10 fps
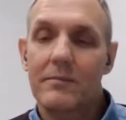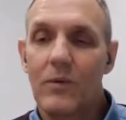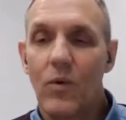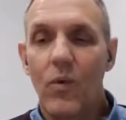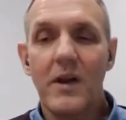
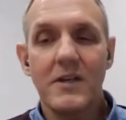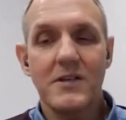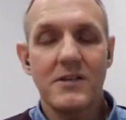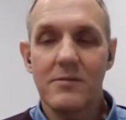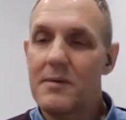One is
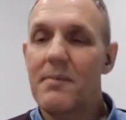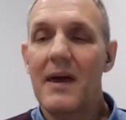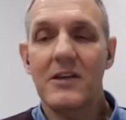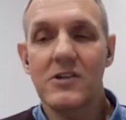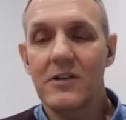to be
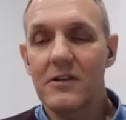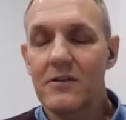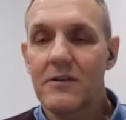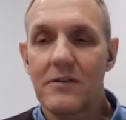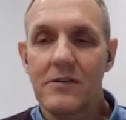passionate,
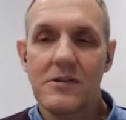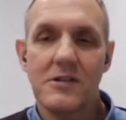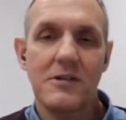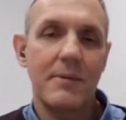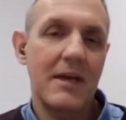to
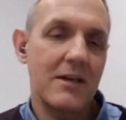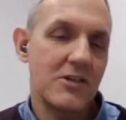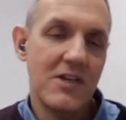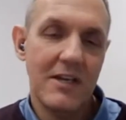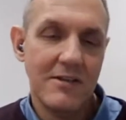be
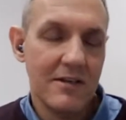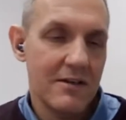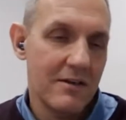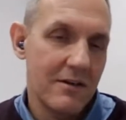energetic,